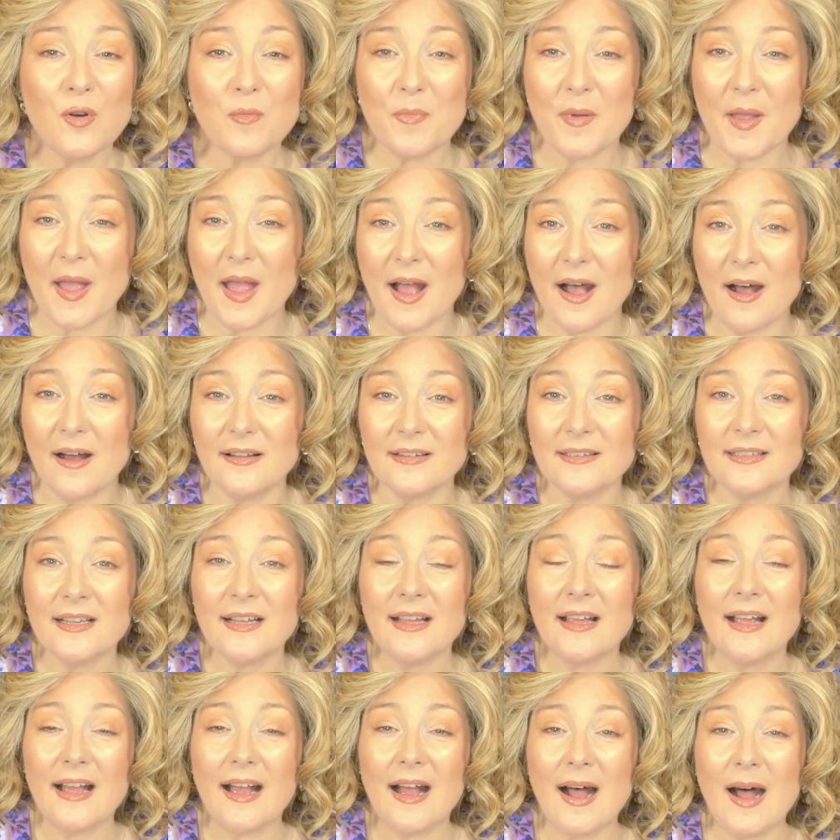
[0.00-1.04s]
about
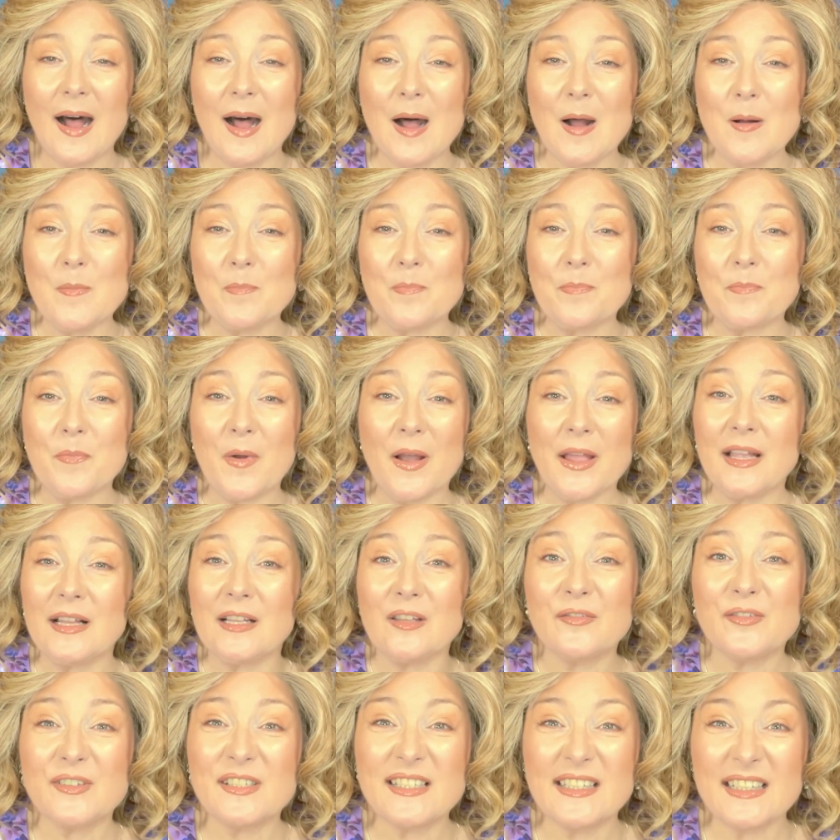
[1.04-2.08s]
um, by
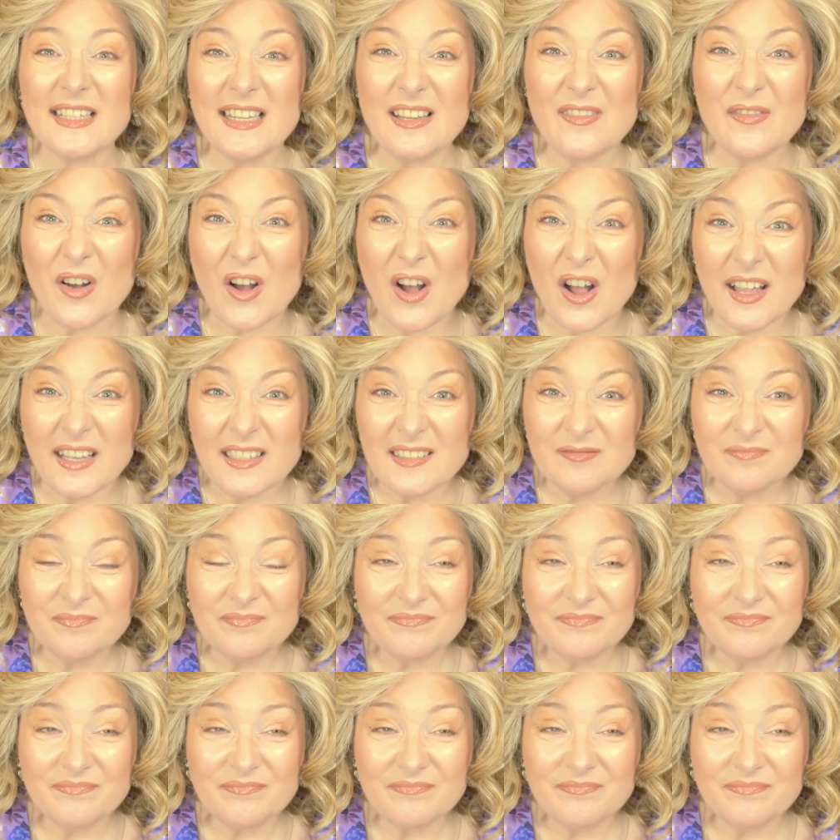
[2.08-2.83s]
Eliphas Levi.